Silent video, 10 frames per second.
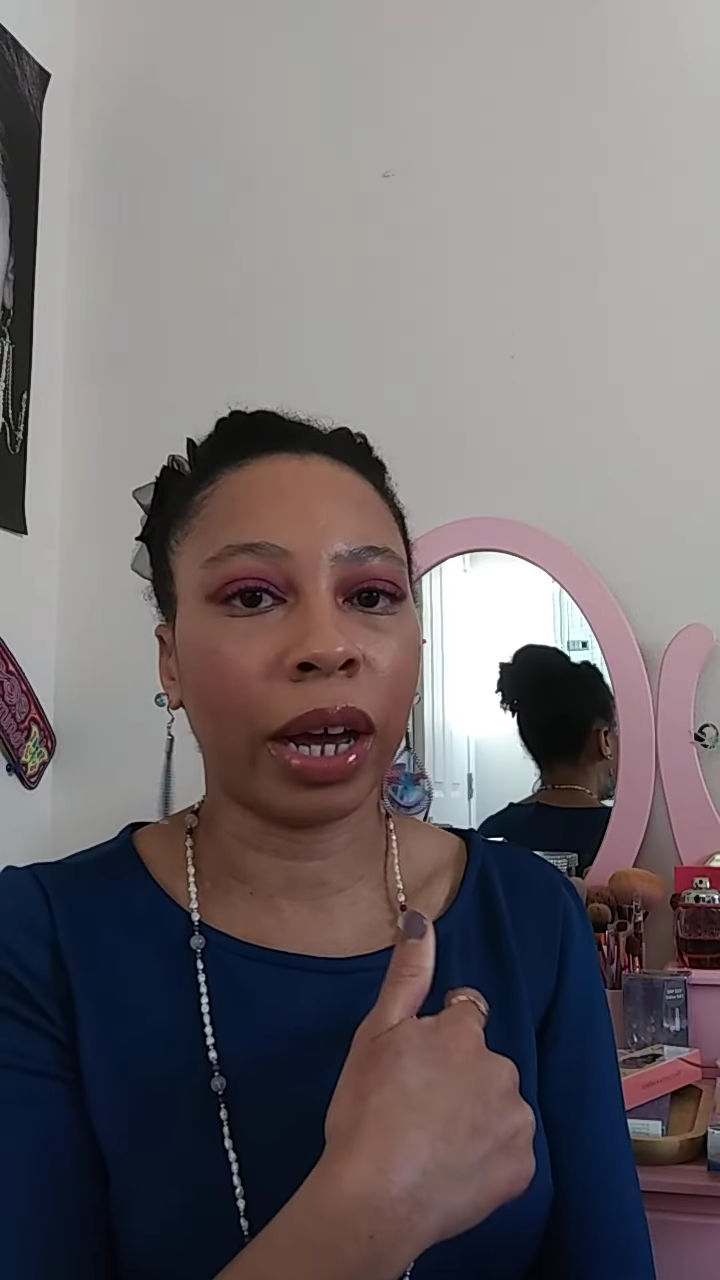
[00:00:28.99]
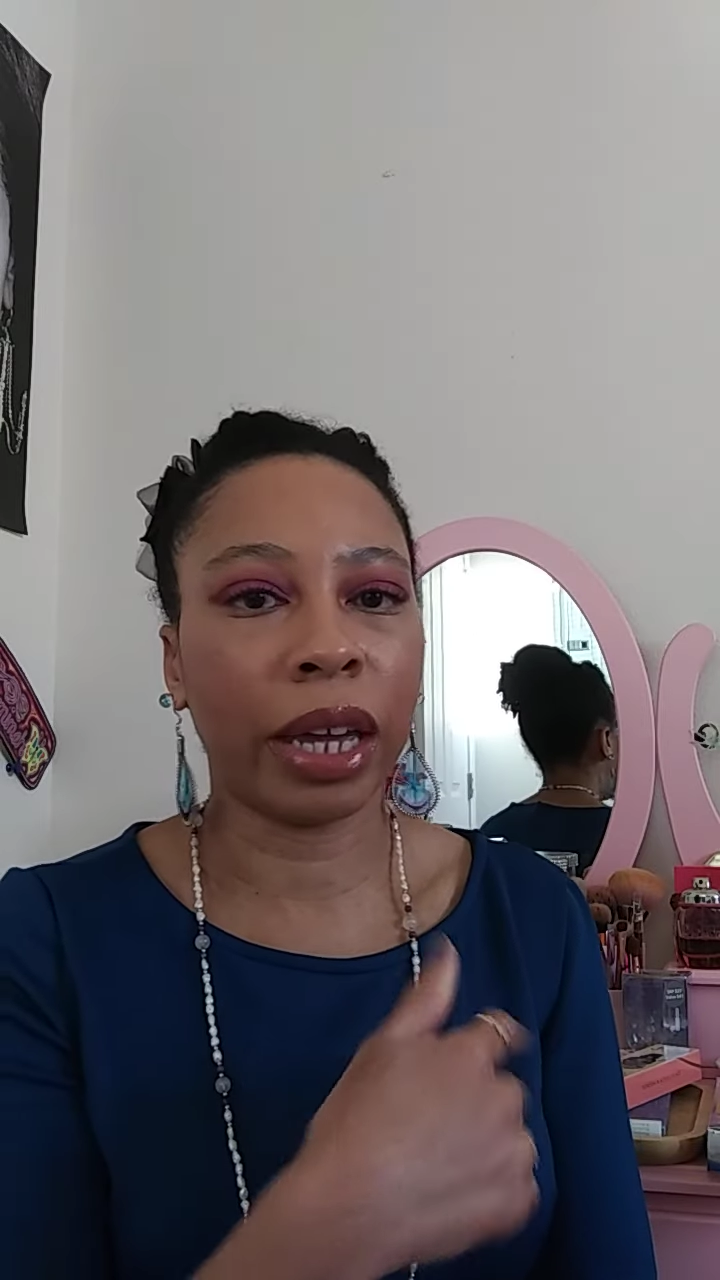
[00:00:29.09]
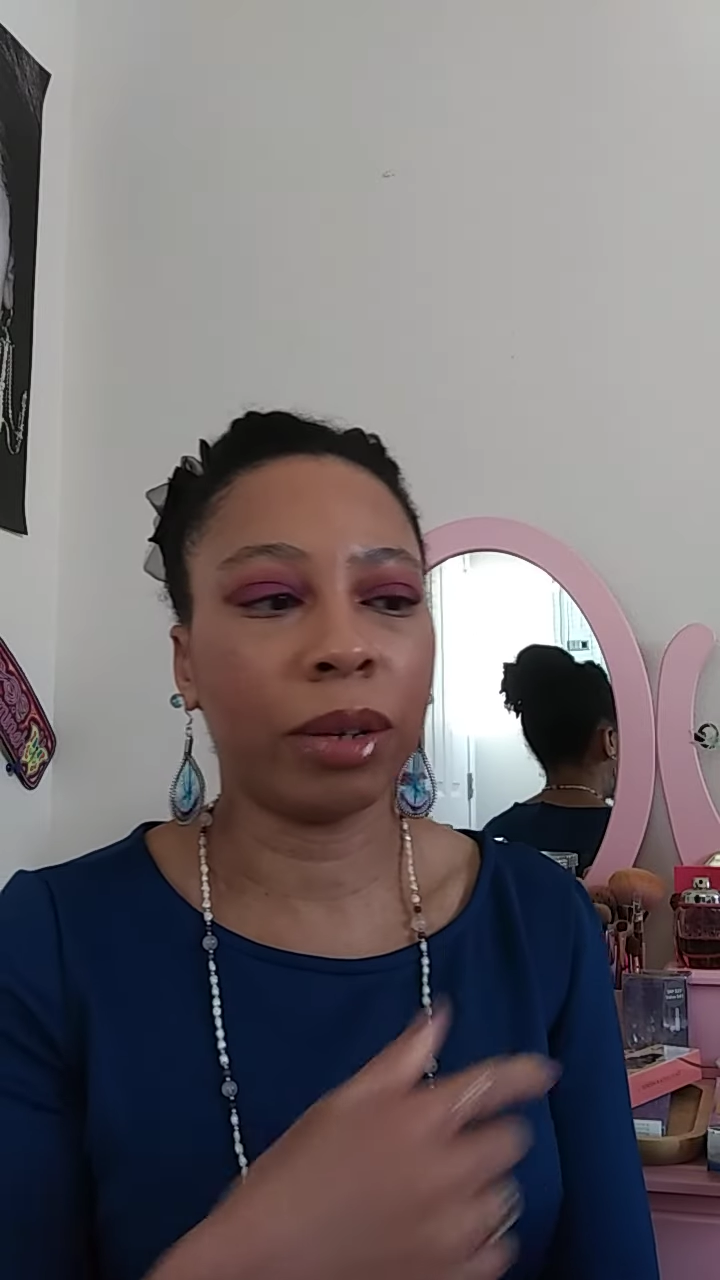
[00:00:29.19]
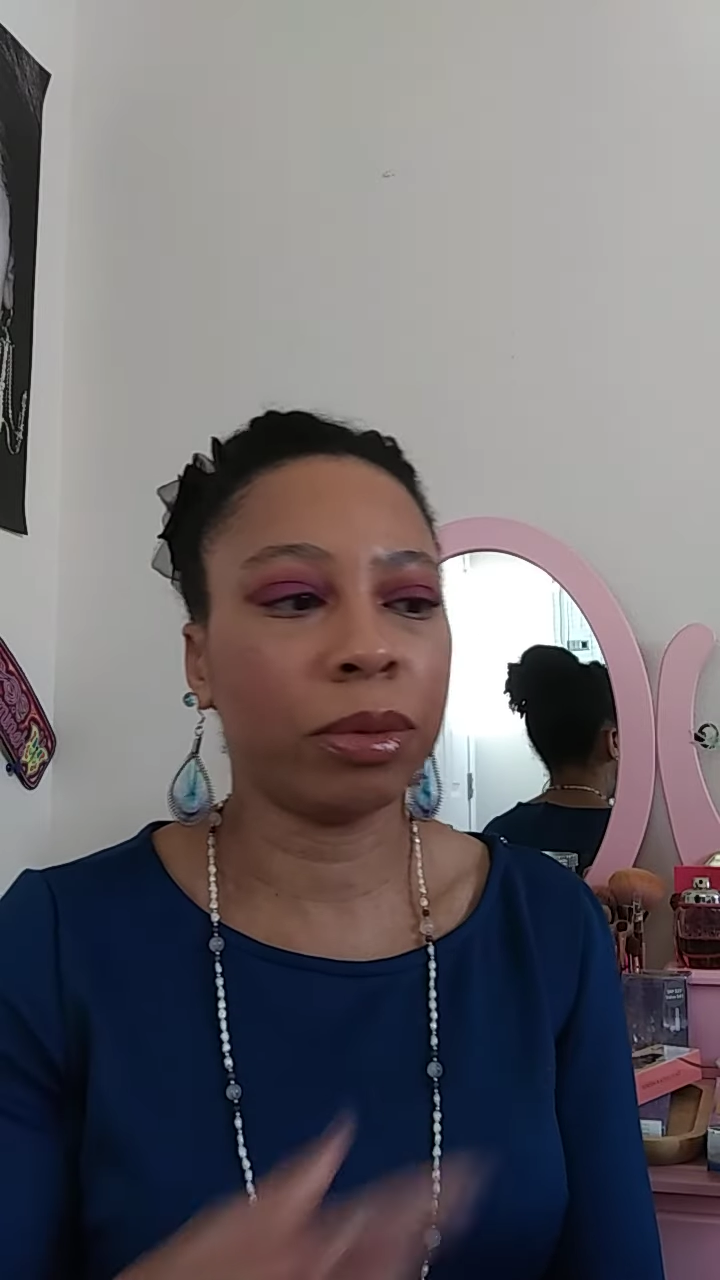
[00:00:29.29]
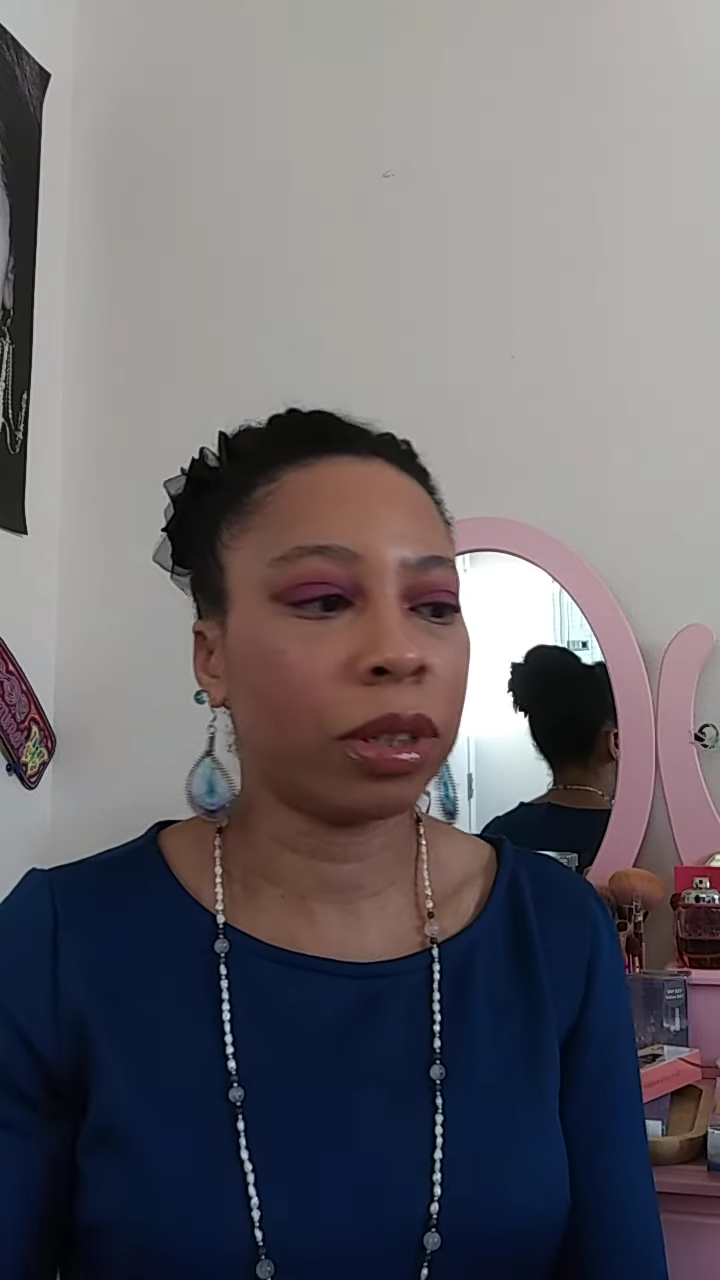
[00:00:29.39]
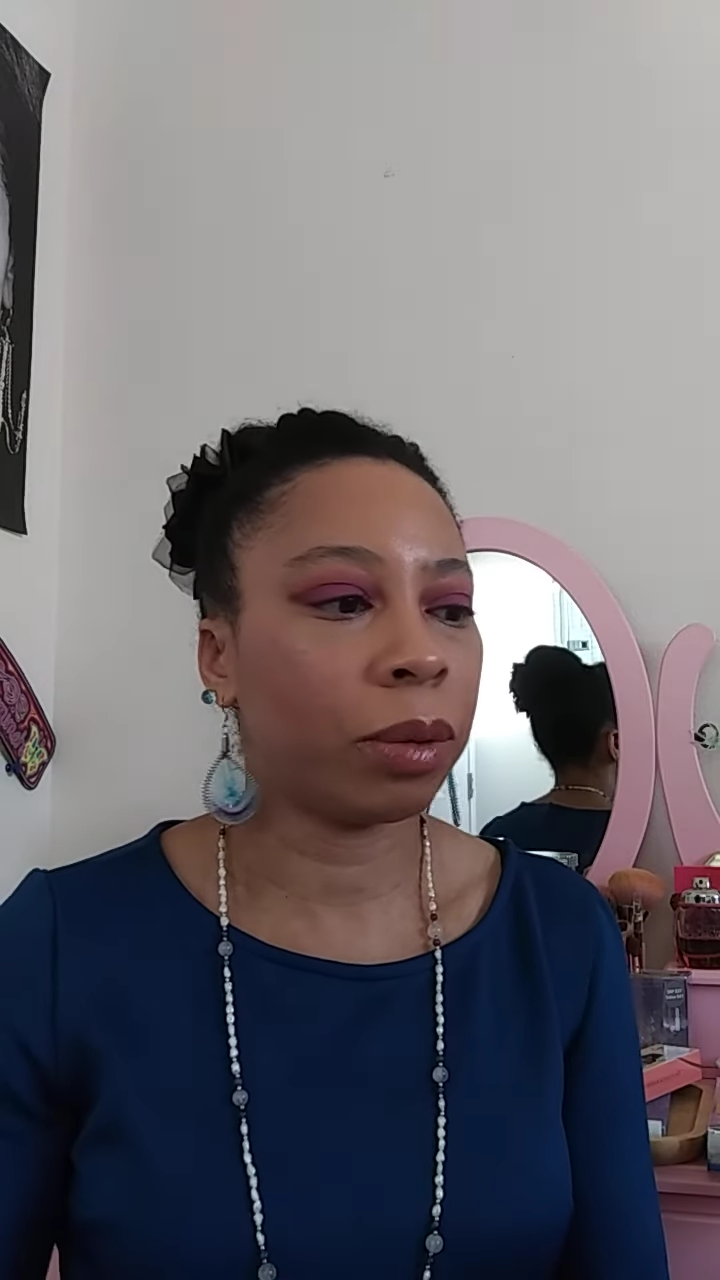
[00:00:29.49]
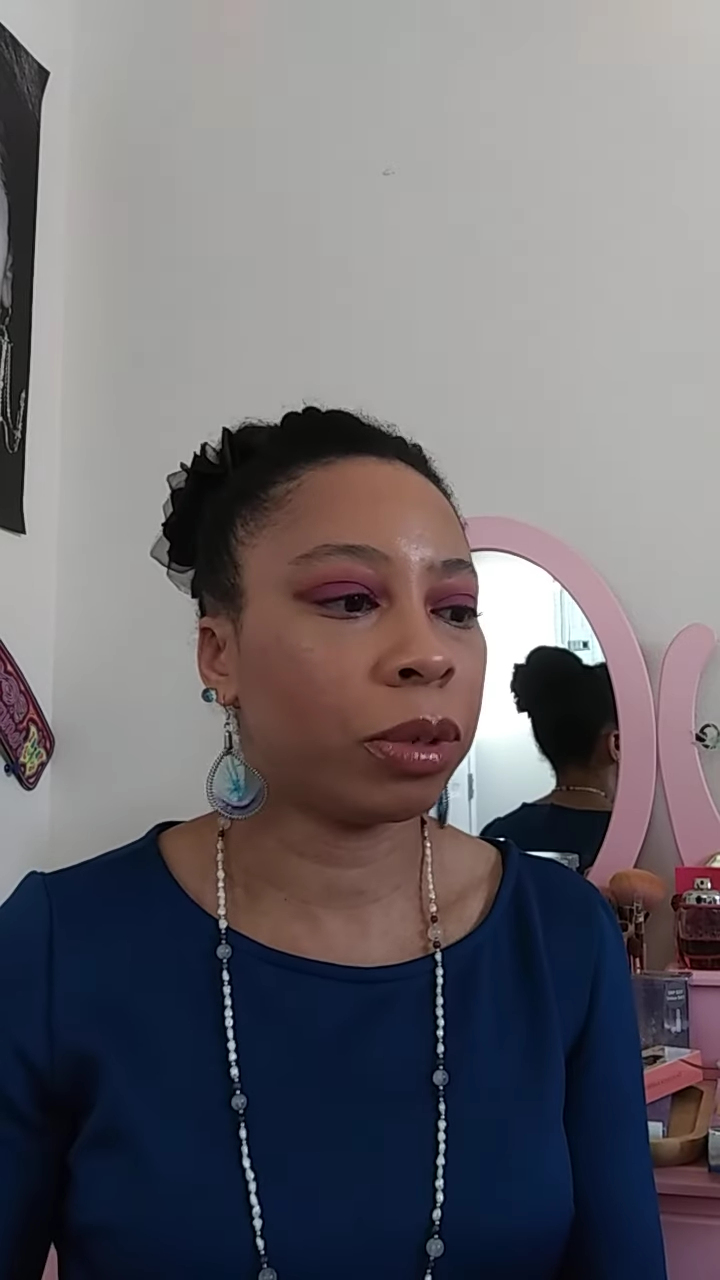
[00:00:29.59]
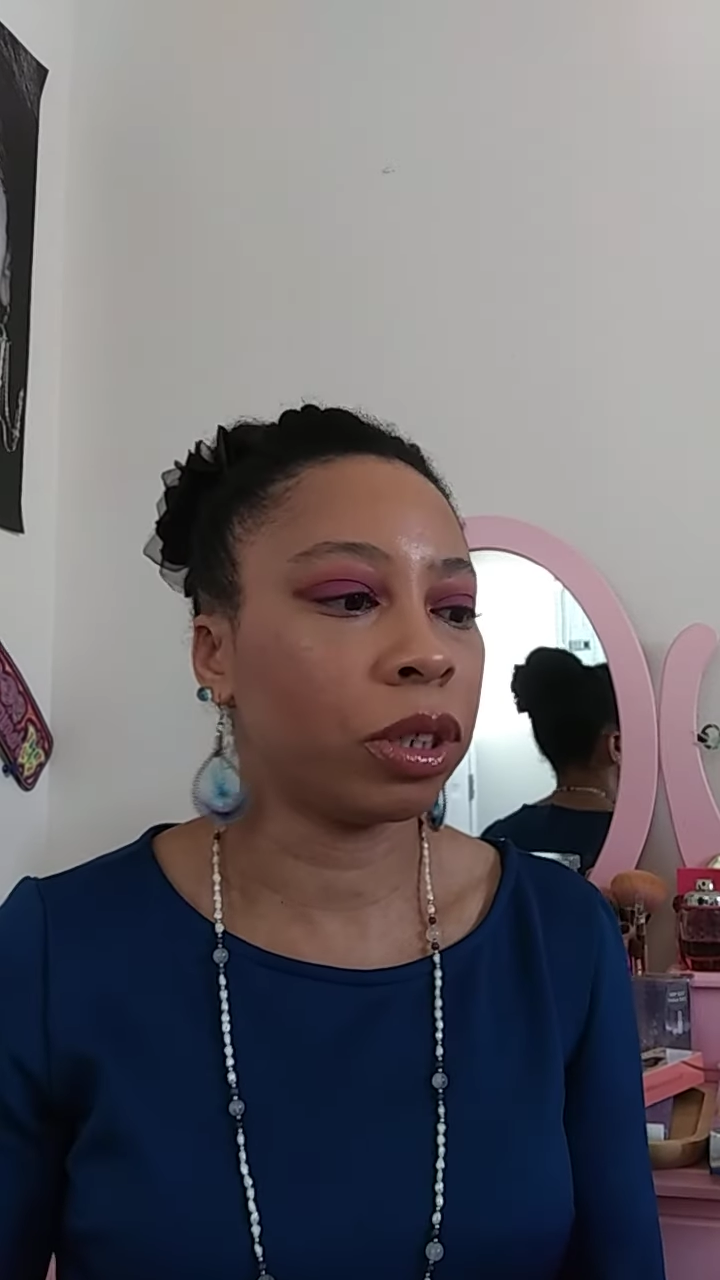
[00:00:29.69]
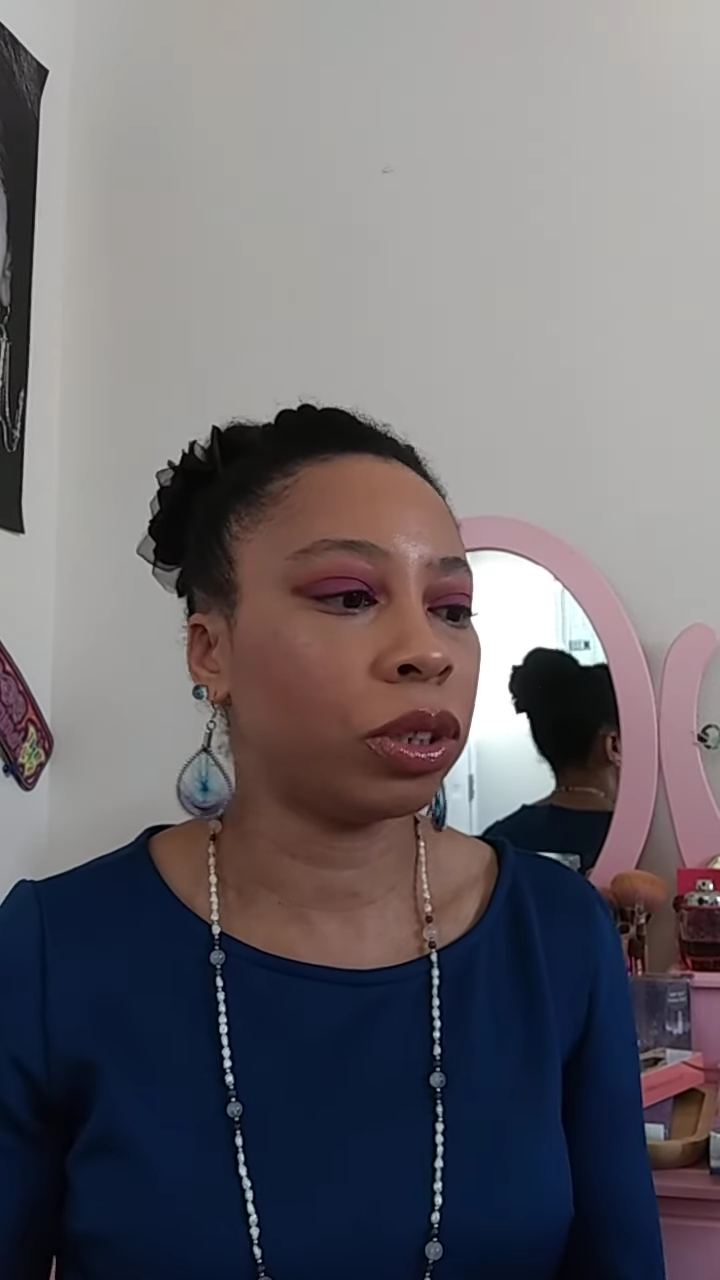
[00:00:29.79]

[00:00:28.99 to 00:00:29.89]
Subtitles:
items that I'm going to